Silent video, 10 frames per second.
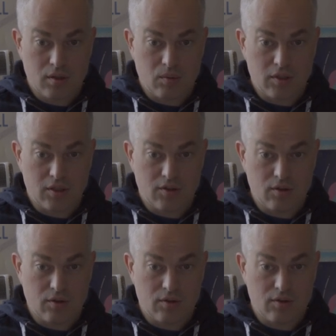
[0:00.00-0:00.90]
which is
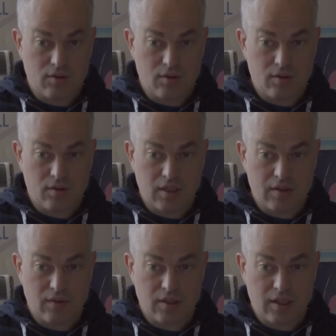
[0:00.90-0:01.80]
not
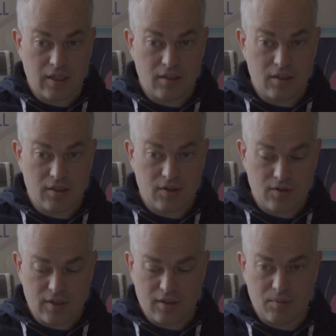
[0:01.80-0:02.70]
having the edge
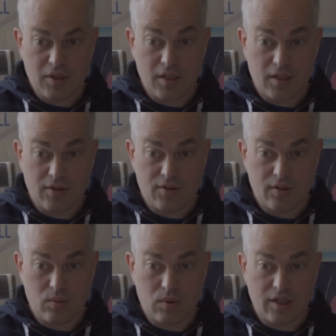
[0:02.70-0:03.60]
set, meaning it's
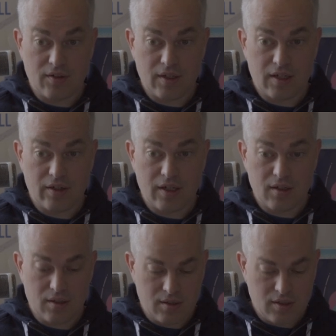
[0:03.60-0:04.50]
a white area.
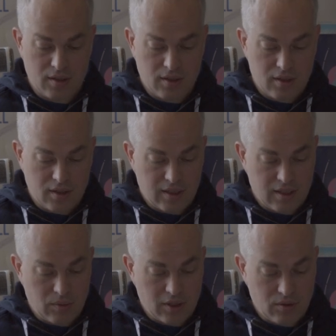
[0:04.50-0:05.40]
And
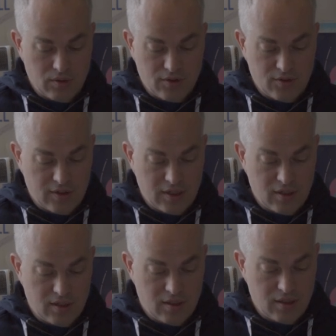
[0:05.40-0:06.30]
then we can do the
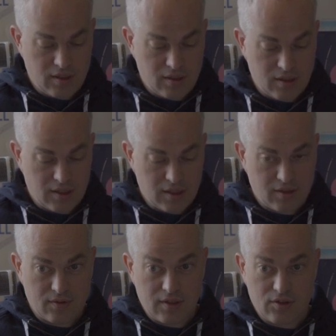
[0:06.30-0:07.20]
Z
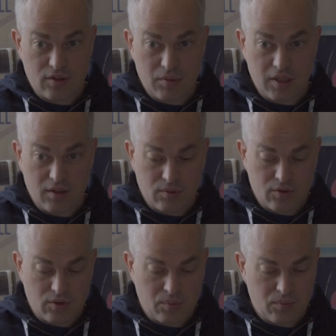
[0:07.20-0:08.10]
index. This should be on
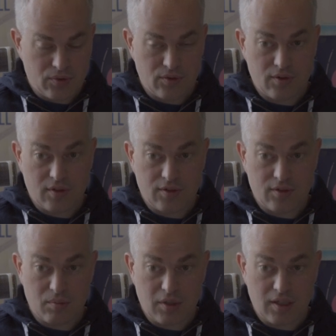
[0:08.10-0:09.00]
top, so this
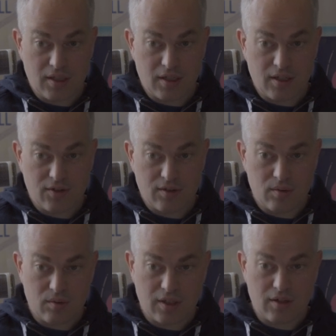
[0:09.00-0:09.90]
could be, I guess,
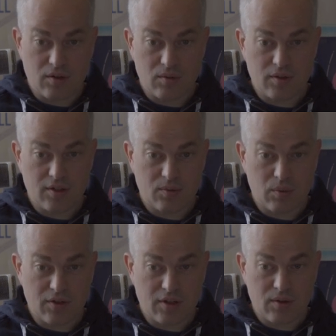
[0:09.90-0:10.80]
I don't know, just
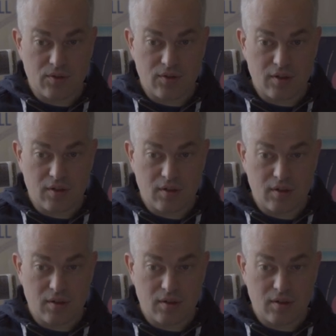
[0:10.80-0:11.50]
1000.